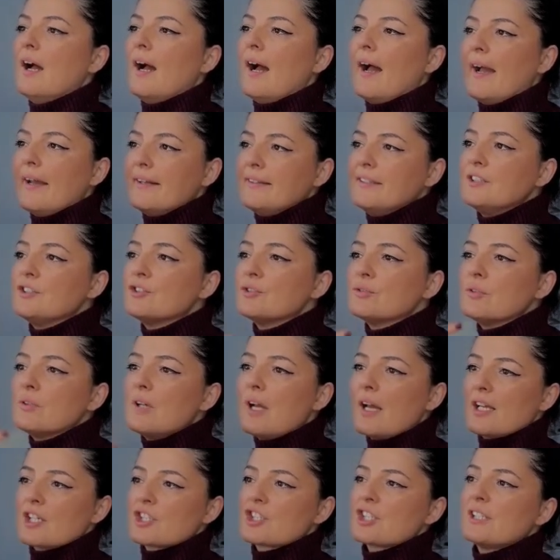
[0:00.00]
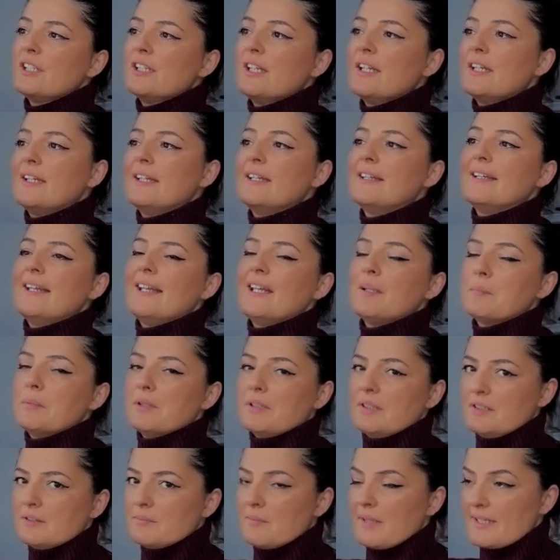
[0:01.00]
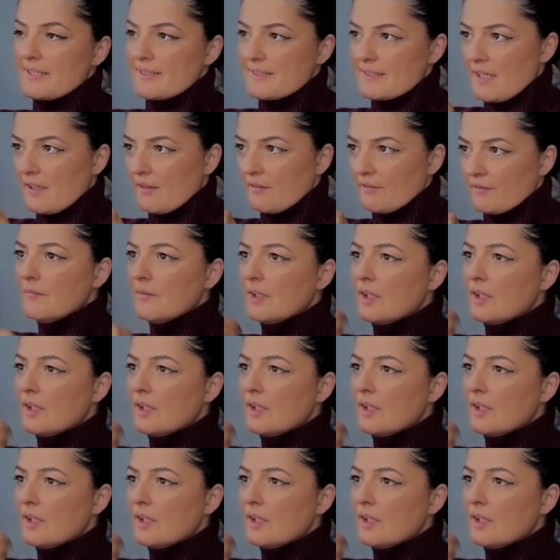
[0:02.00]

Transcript: I need to actually enable it myself.